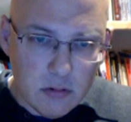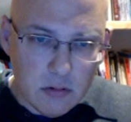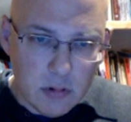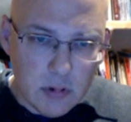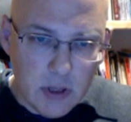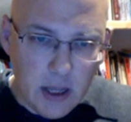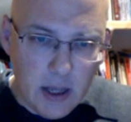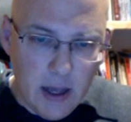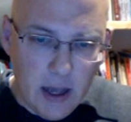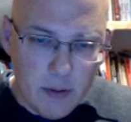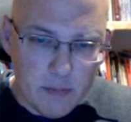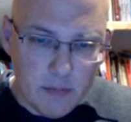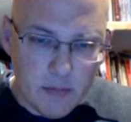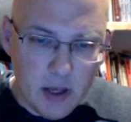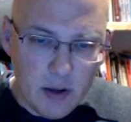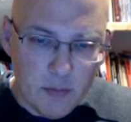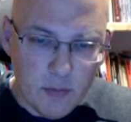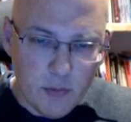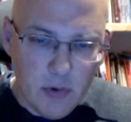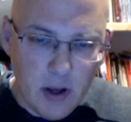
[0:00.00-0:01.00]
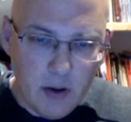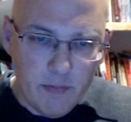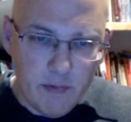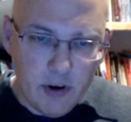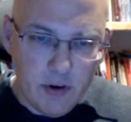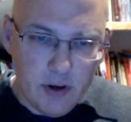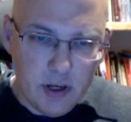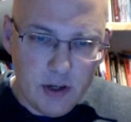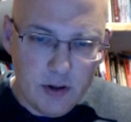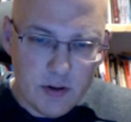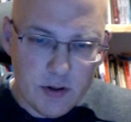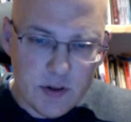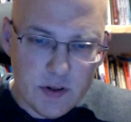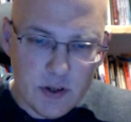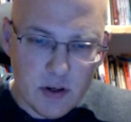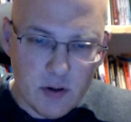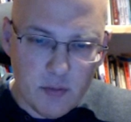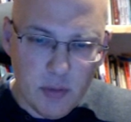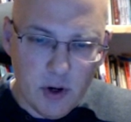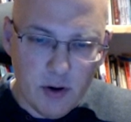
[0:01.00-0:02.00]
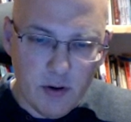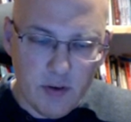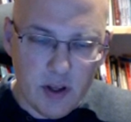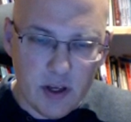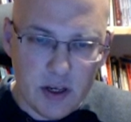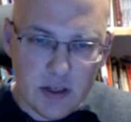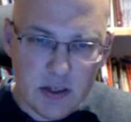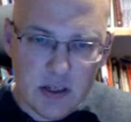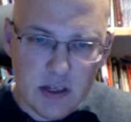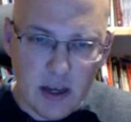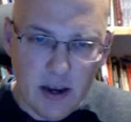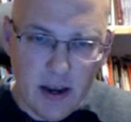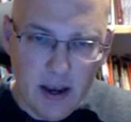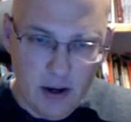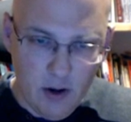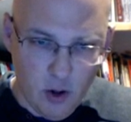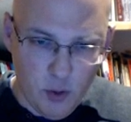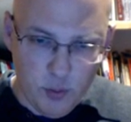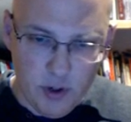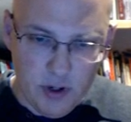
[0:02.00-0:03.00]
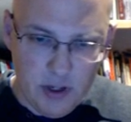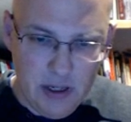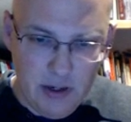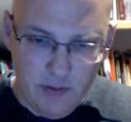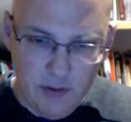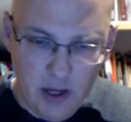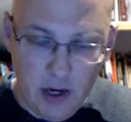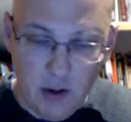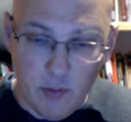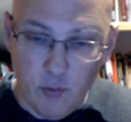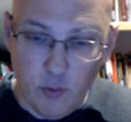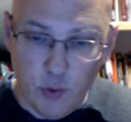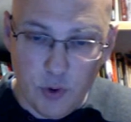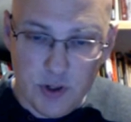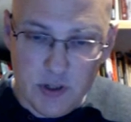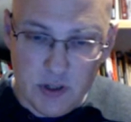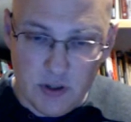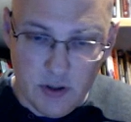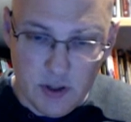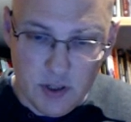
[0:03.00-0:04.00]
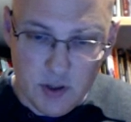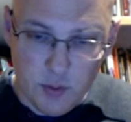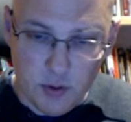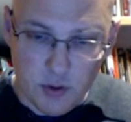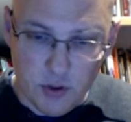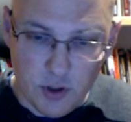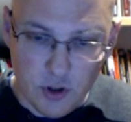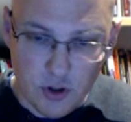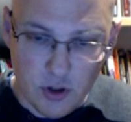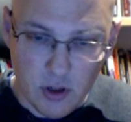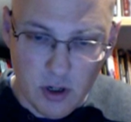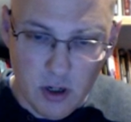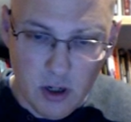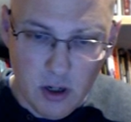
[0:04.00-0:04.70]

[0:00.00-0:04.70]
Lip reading: Yeah, I'm very interested about this. I cannot believe that I'm worse in this position.